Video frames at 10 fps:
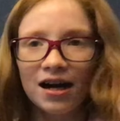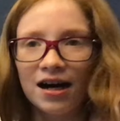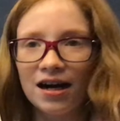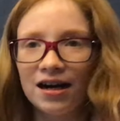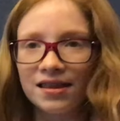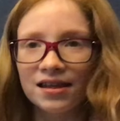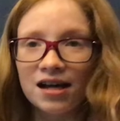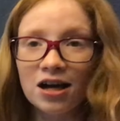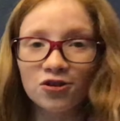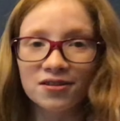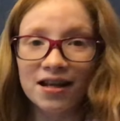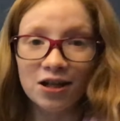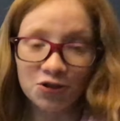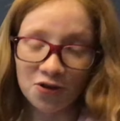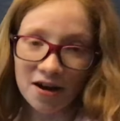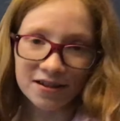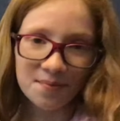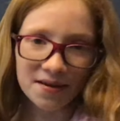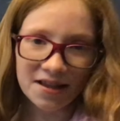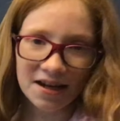uh, the colors that I tried to
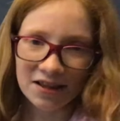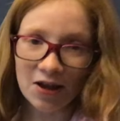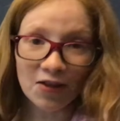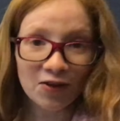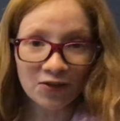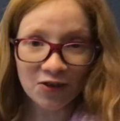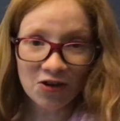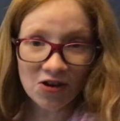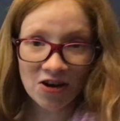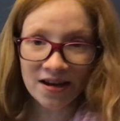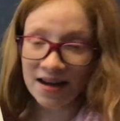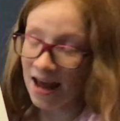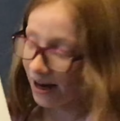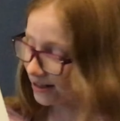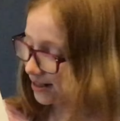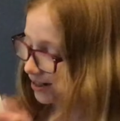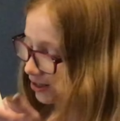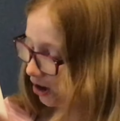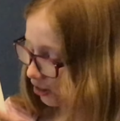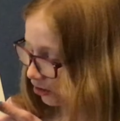make that I thought looked good, they actually did
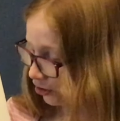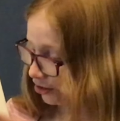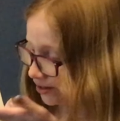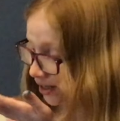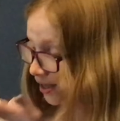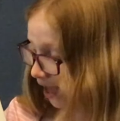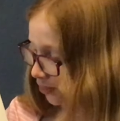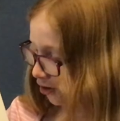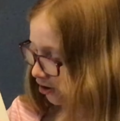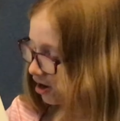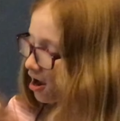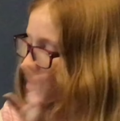not look good together.